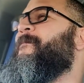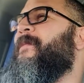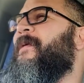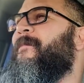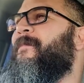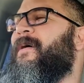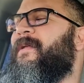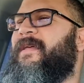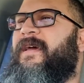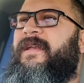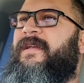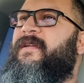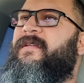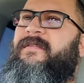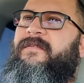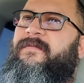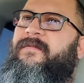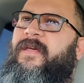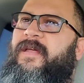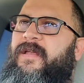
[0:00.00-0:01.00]
but they
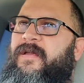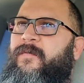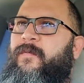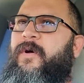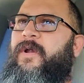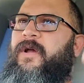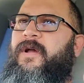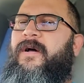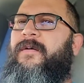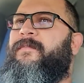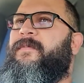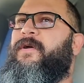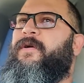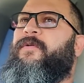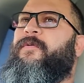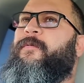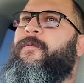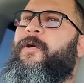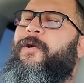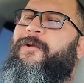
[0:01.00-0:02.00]
didn't want to come near
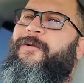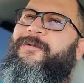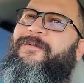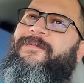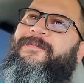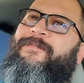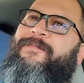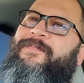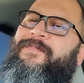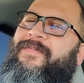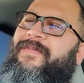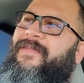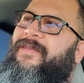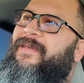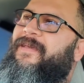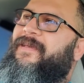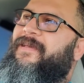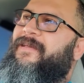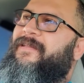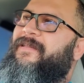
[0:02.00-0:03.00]
the road.
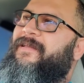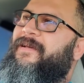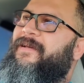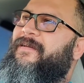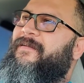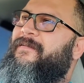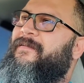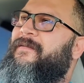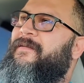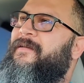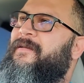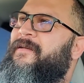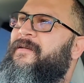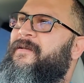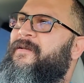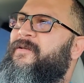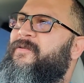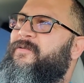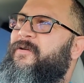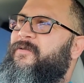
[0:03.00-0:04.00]
And
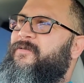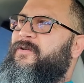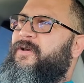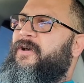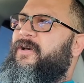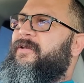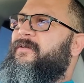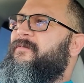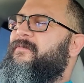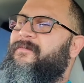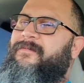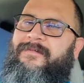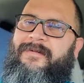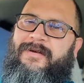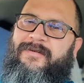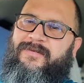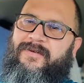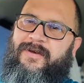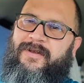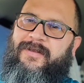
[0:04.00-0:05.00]
so I was good
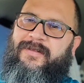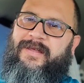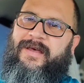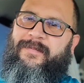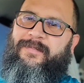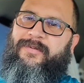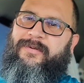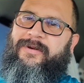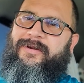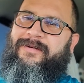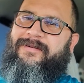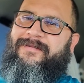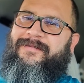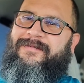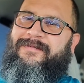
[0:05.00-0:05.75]
at that point.